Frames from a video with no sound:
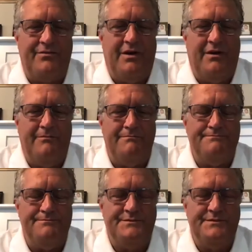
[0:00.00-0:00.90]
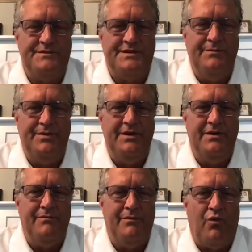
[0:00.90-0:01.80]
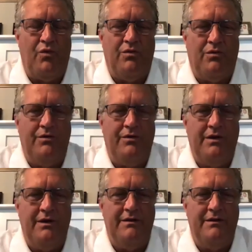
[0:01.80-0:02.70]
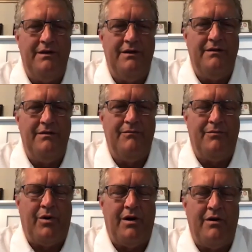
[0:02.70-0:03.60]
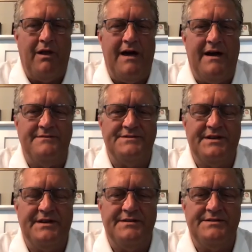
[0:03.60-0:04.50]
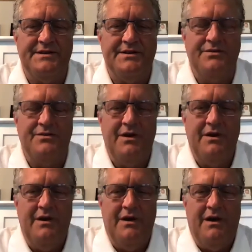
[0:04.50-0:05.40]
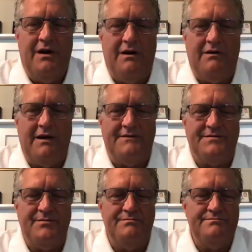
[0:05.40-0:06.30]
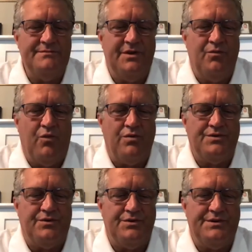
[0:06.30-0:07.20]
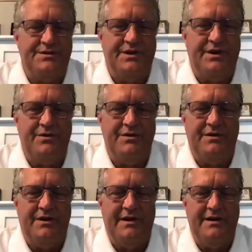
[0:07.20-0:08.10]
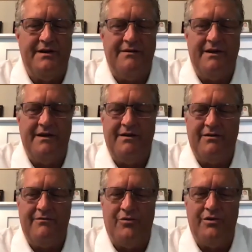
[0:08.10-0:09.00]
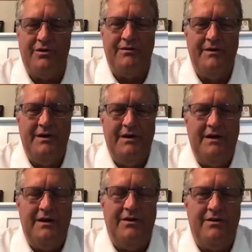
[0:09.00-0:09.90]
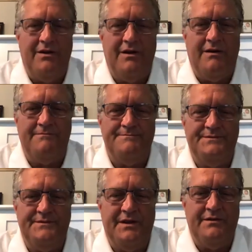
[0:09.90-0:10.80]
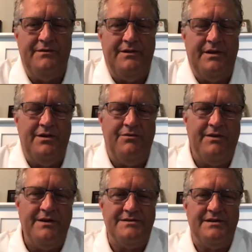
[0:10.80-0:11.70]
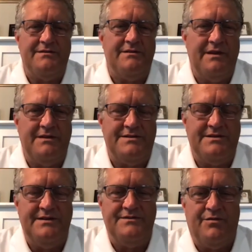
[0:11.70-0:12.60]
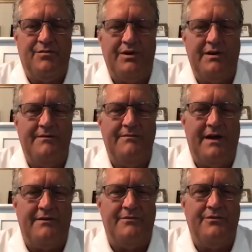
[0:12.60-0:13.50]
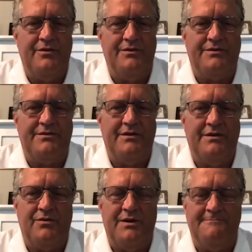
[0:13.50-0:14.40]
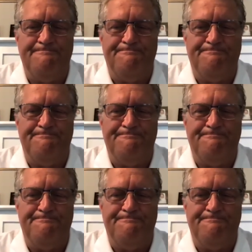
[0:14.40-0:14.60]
TPM world in prior lives, and so have some good war stories to share with you today, and look forward to hearing the new things that Steve's going to bring out with us as well.